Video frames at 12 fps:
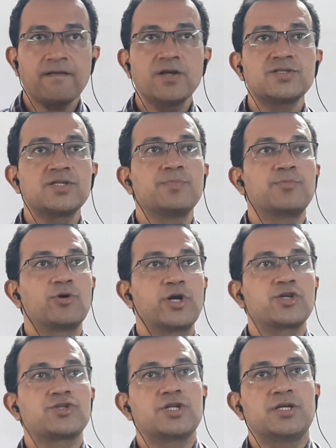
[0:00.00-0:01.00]
Say
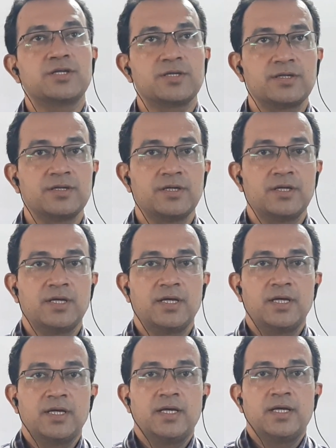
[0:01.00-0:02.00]
production,
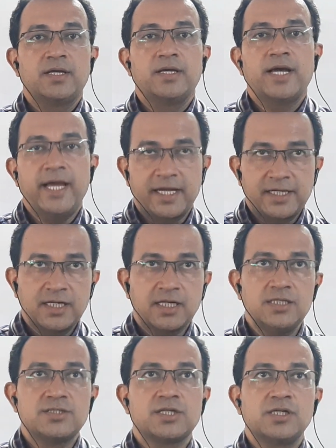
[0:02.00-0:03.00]

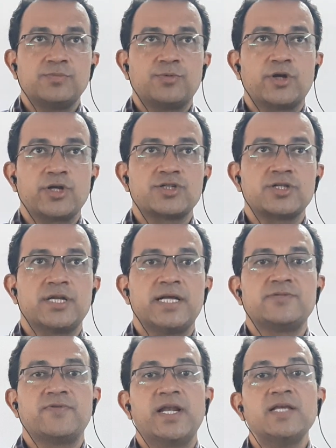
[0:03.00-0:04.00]
agricultural production
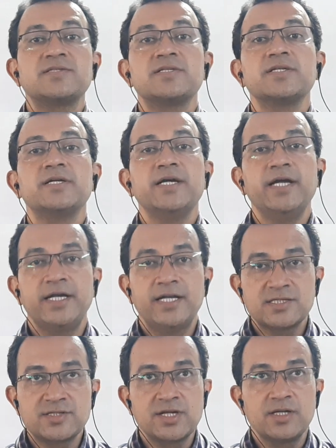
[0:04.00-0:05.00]
as well as
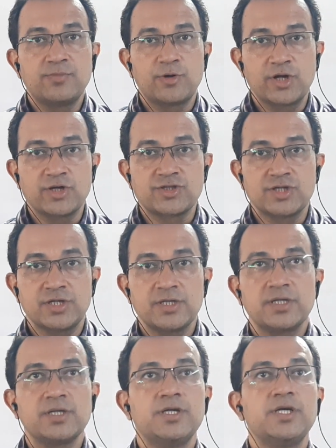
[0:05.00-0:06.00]
industrial
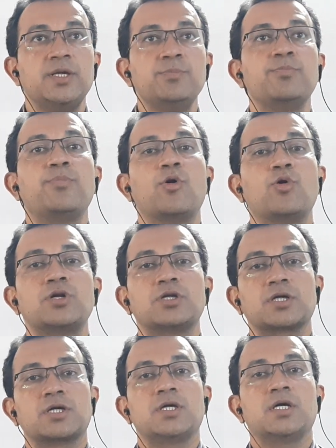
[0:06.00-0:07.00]
production,
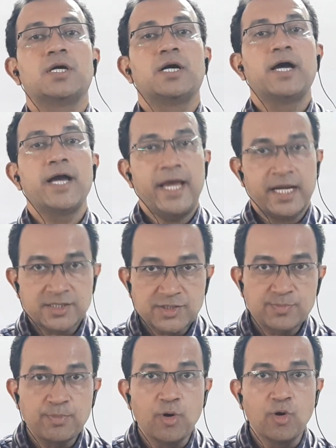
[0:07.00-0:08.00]
import,
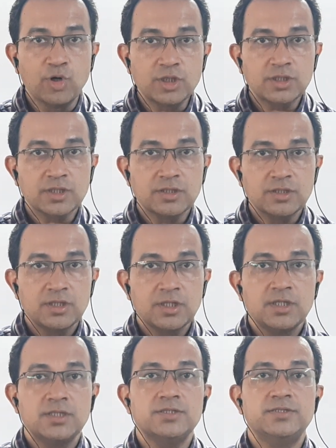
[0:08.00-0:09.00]
export,
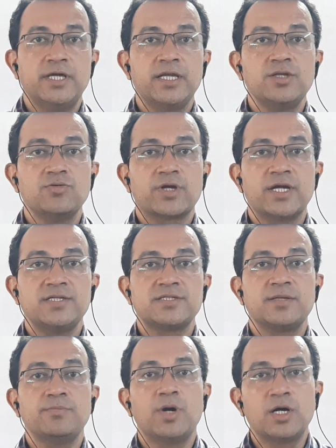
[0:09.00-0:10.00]
then you can
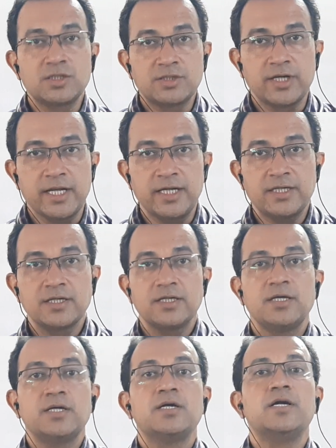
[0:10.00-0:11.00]
say birth rate,
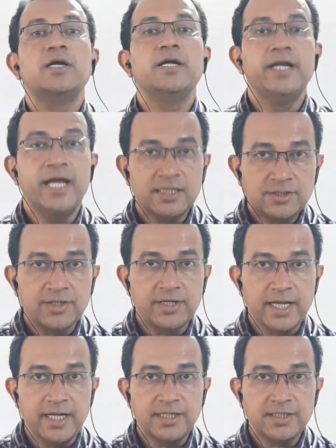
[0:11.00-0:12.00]
death
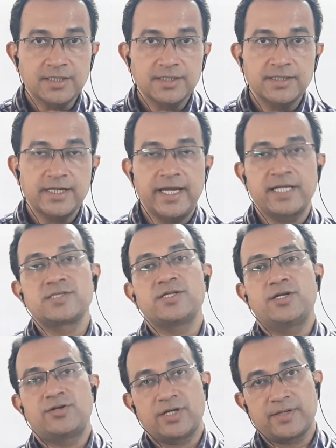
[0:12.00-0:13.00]
rate,
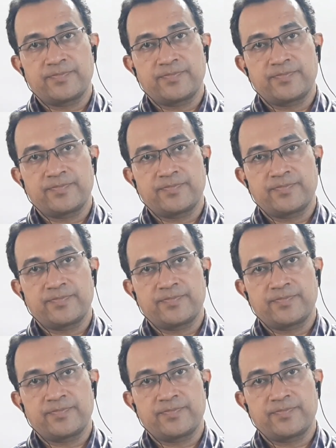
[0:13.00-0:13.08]
etc.